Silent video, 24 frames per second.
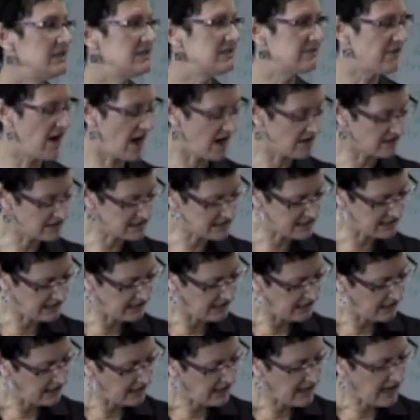this faculty
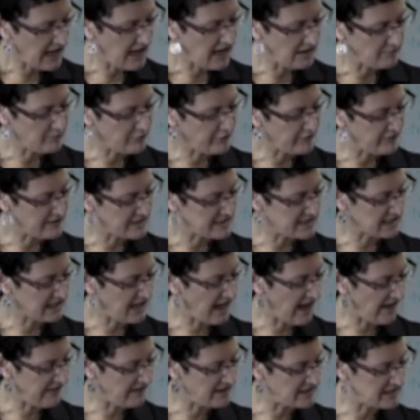and Professor
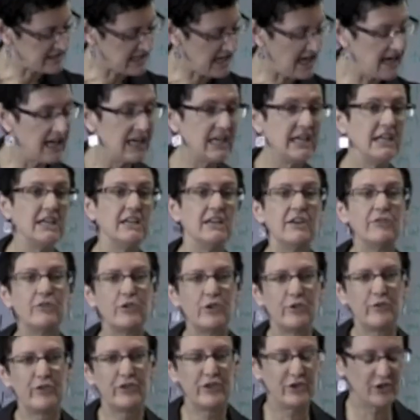Kathy Daly of
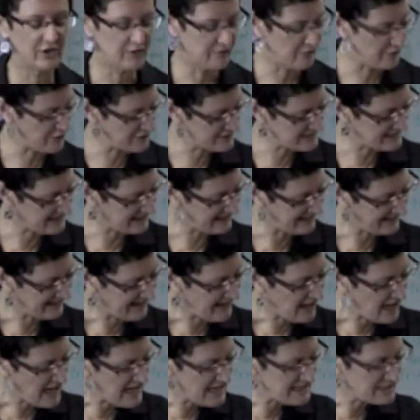Griffith University
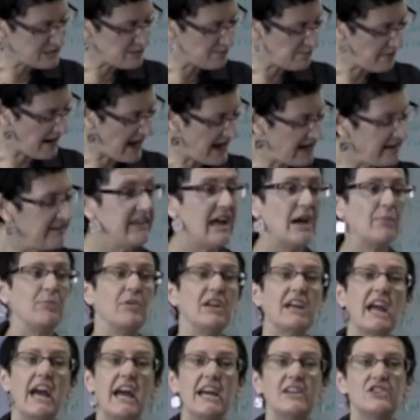debating the
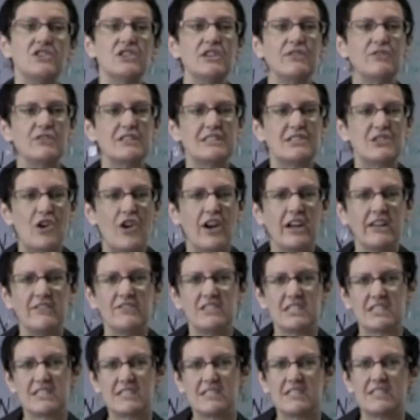application of restorative
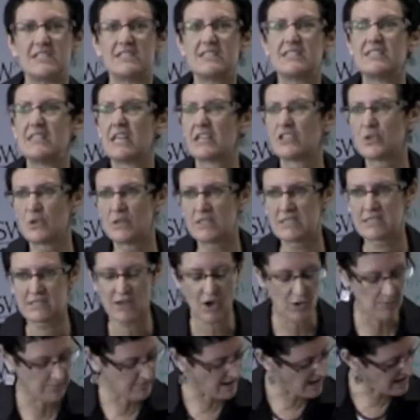justice to sexual
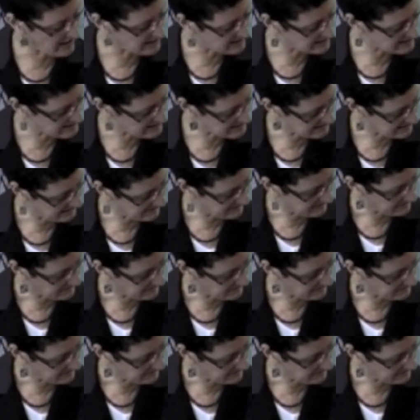assault matters.